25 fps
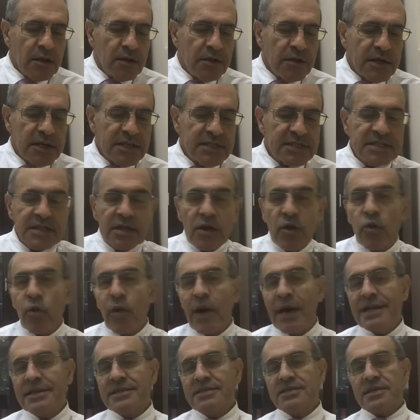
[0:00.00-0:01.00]
There is
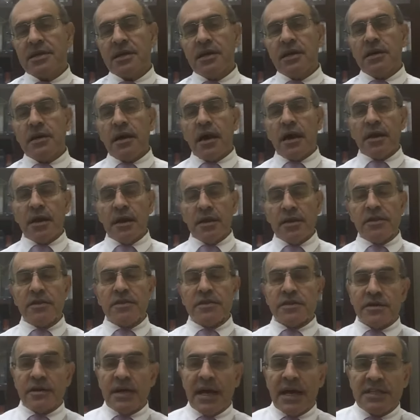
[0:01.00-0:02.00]
quite
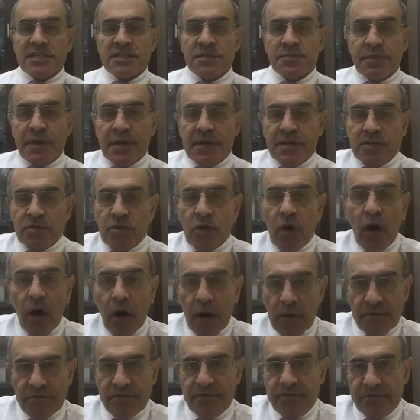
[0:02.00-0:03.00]
another aspect
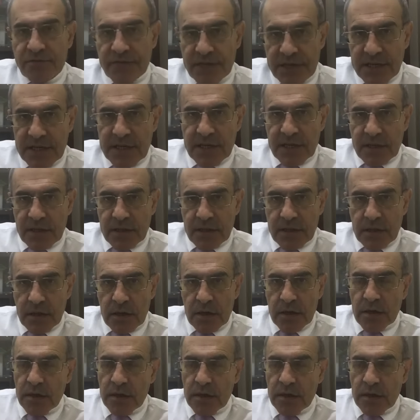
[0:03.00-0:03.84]
of the legal